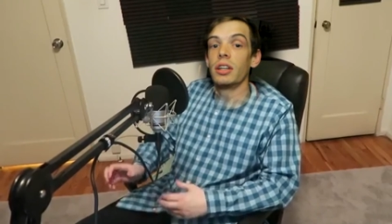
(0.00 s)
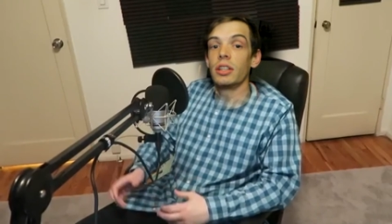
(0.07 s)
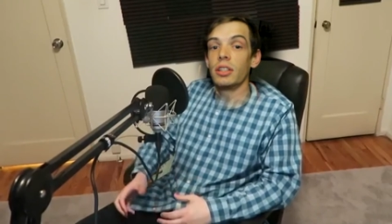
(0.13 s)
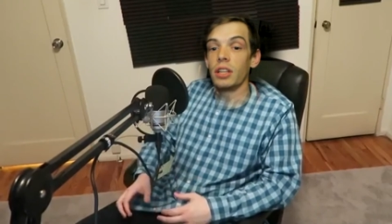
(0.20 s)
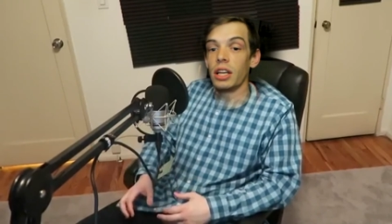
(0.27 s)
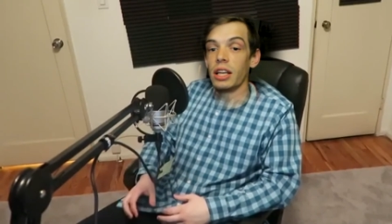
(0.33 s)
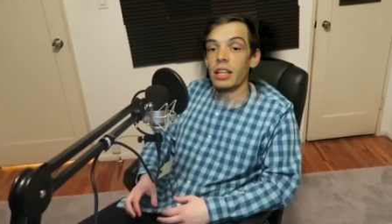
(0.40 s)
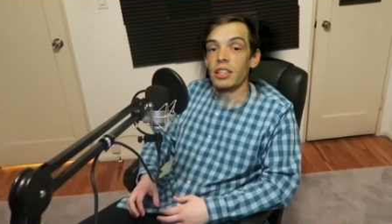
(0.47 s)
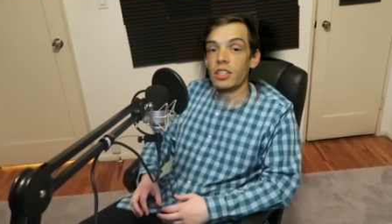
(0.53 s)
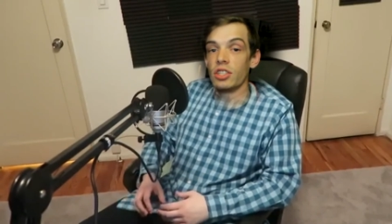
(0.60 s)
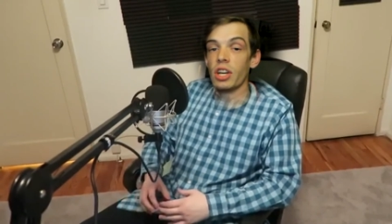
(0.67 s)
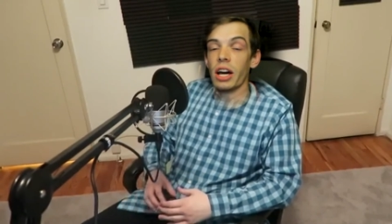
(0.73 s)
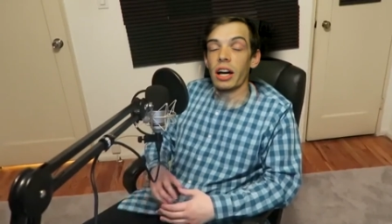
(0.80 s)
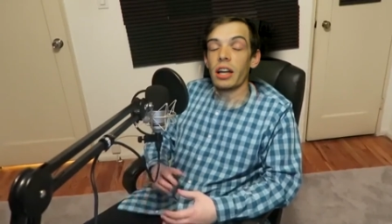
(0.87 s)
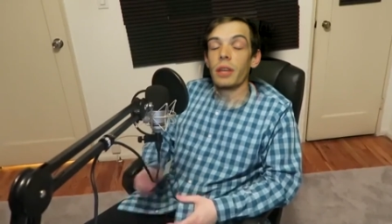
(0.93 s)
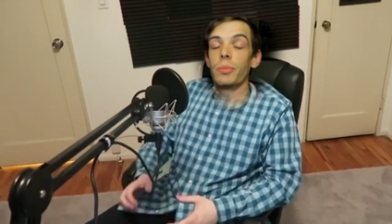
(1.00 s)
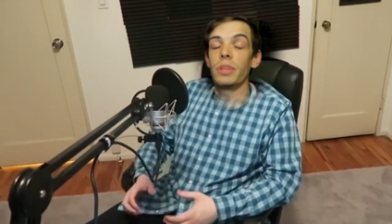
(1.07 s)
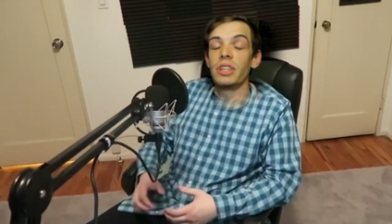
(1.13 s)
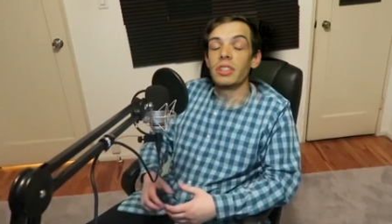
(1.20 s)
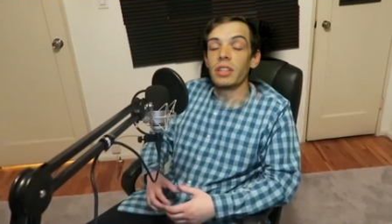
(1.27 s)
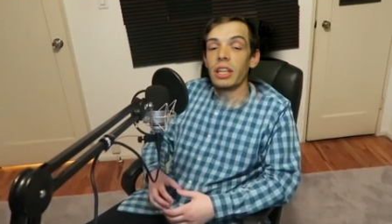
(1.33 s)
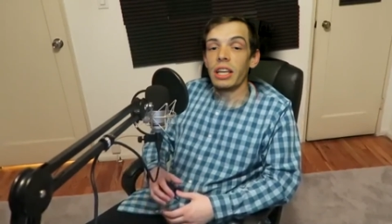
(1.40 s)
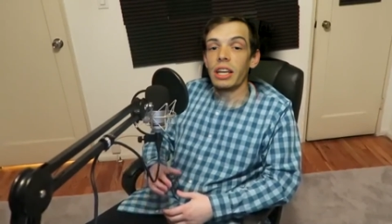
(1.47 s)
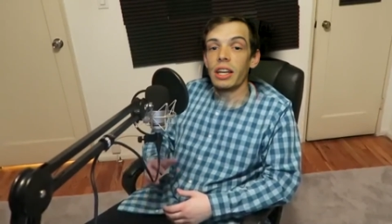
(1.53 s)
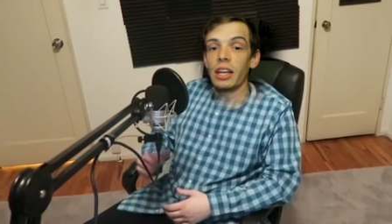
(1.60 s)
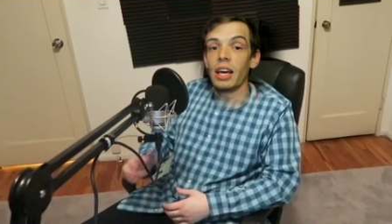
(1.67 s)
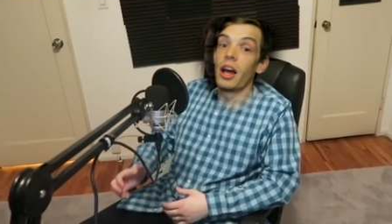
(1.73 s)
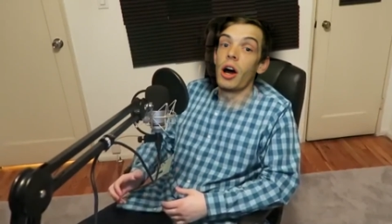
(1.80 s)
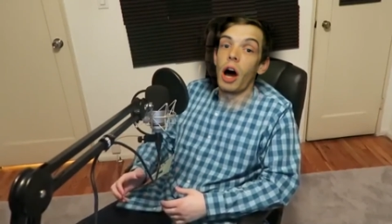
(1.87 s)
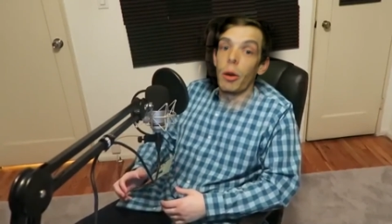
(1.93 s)
It's not going to be deleted.
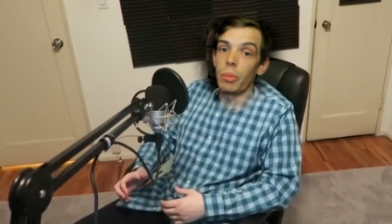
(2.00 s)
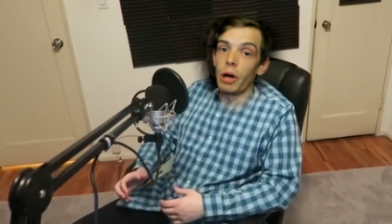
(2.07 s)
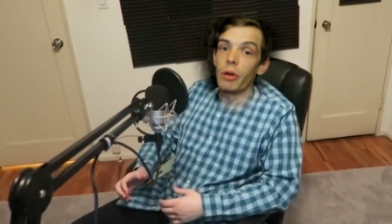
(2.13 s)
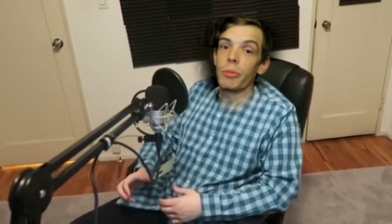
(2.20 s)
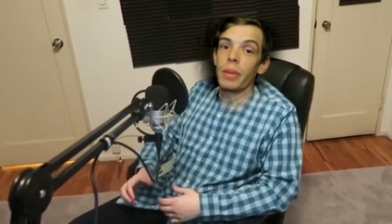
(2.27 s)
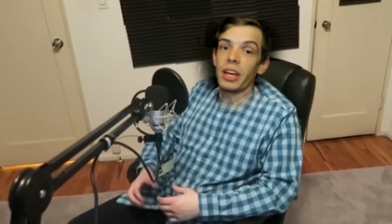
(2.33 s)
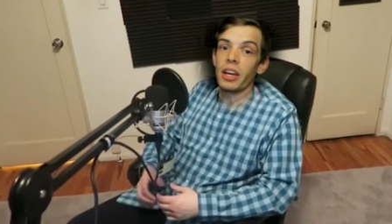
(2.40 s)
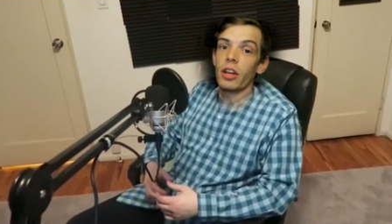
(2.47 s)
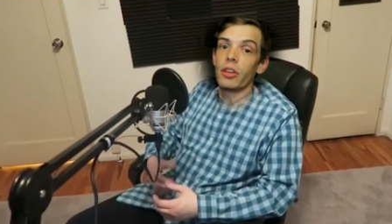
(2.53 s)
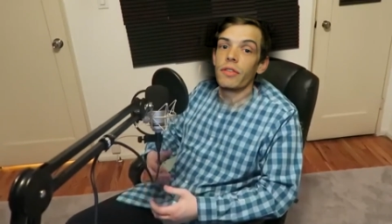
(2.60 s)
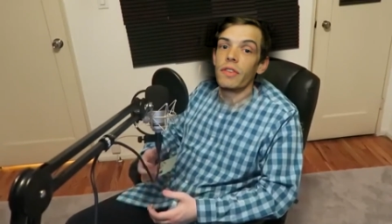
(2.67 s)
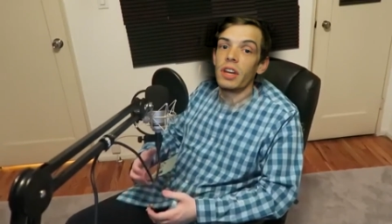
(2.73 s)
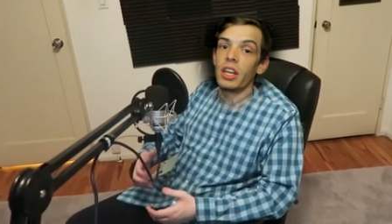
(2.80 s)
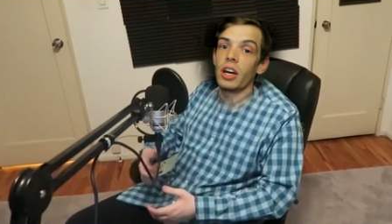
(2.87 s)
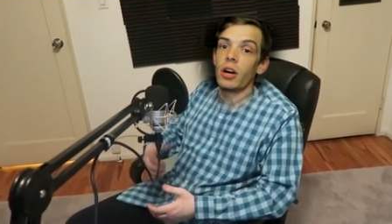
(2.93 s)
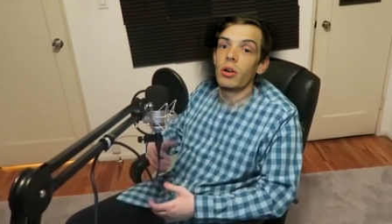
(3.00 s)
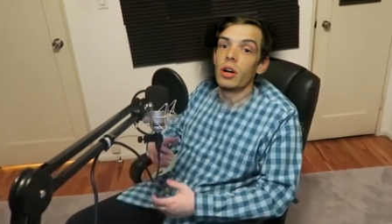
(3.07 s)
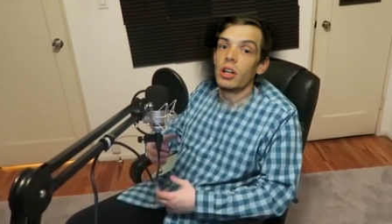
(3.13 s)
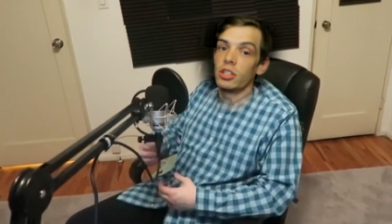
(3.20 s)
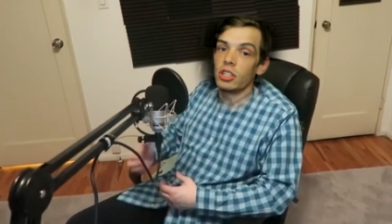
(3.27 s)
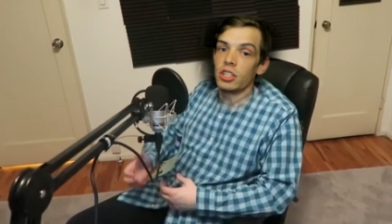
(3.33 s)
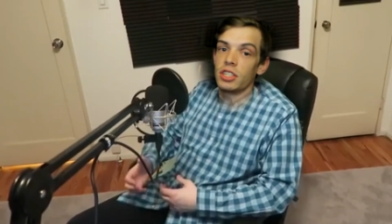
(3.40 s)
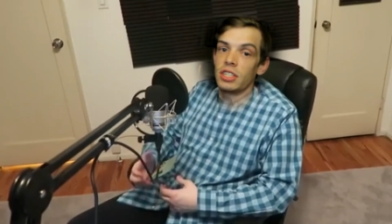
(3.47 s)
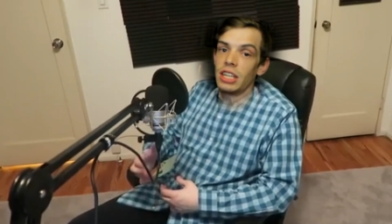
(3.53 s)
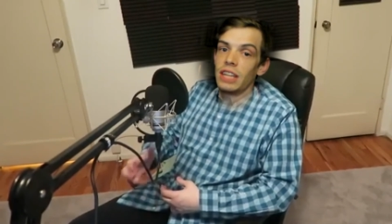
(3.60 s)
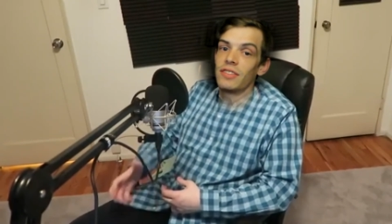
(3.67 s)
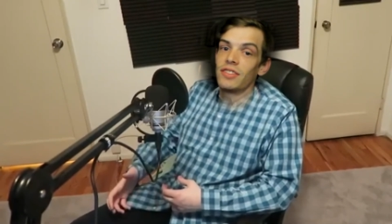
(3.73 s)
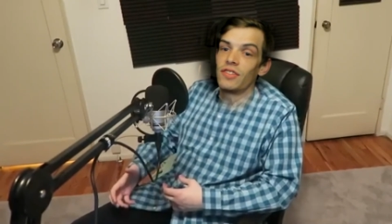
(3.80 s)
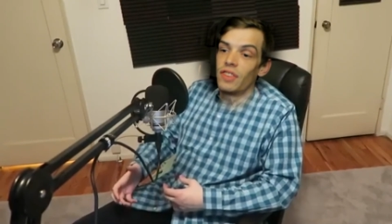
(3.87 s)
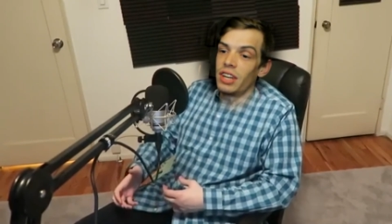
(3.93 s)
I'll probably make another video just to see
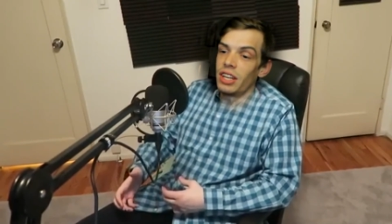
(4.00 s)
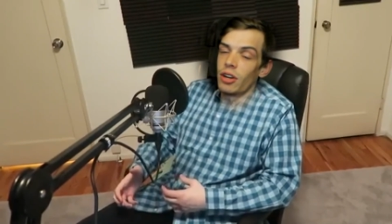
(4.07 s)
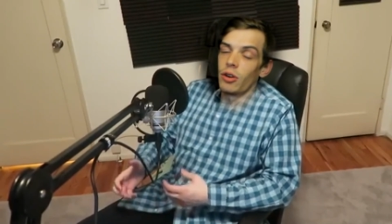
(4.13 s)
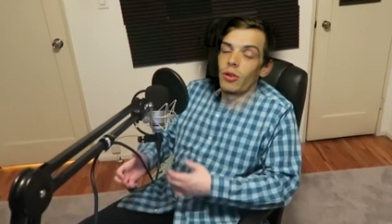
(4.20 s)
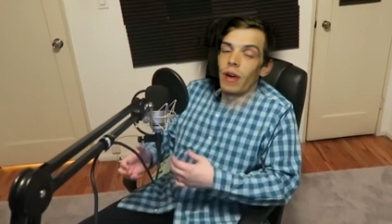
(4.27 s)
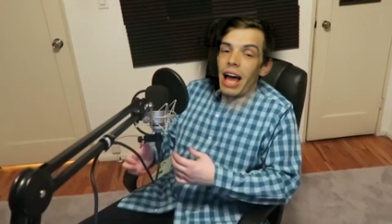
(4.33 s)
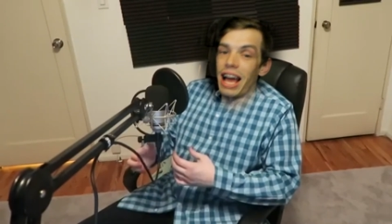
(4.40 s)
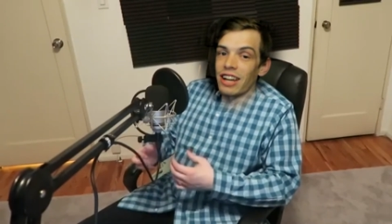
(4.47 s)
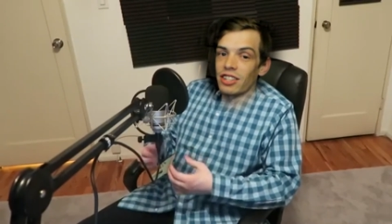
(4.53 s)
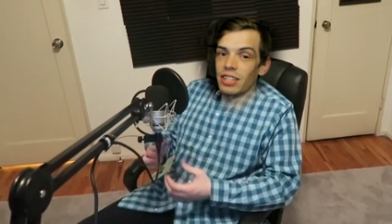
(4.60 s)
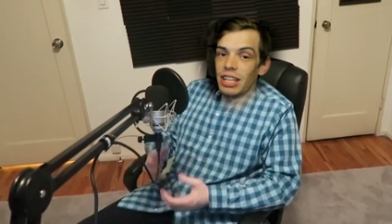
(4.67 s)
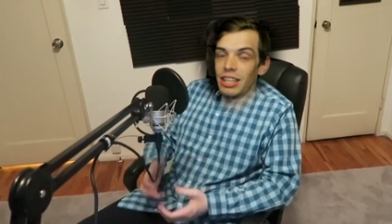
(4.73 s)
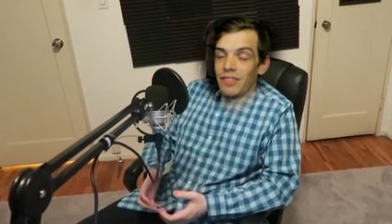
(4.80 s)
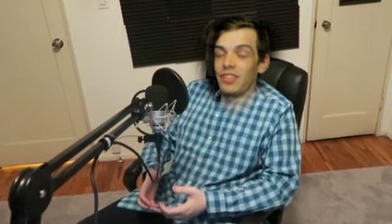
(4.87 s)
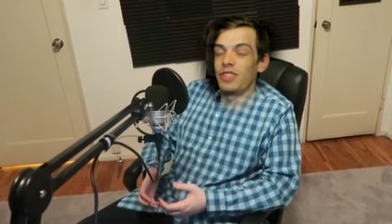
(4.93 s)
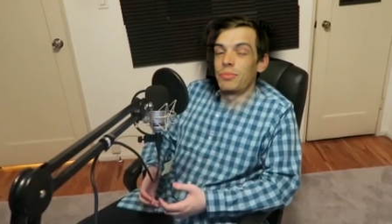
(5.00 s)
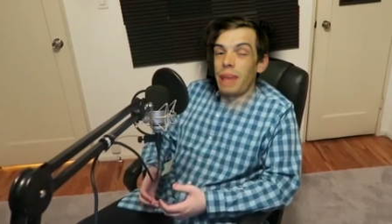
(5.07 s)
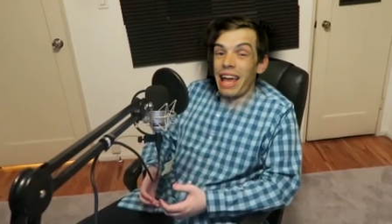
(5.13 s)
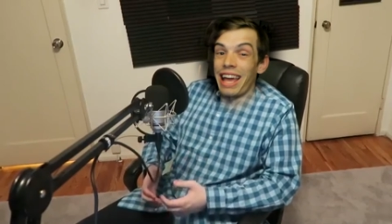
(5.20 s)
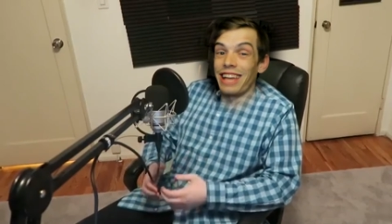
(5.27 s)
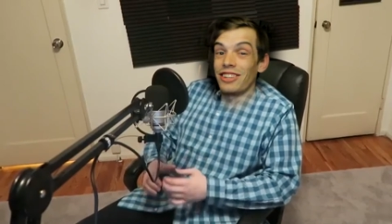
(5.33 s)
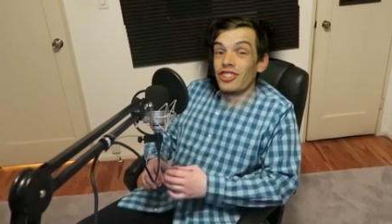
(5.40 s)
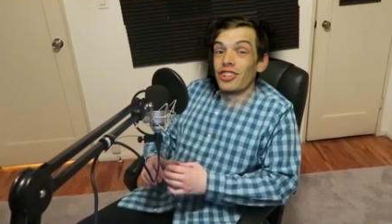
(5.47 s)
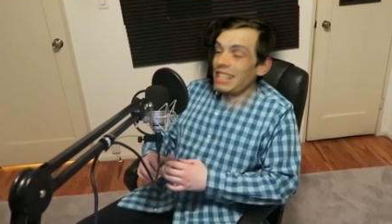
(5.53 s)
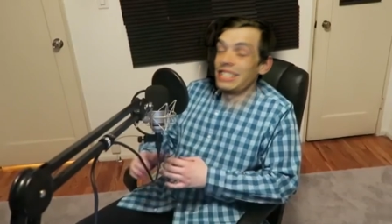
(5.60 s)
his video actually, his page.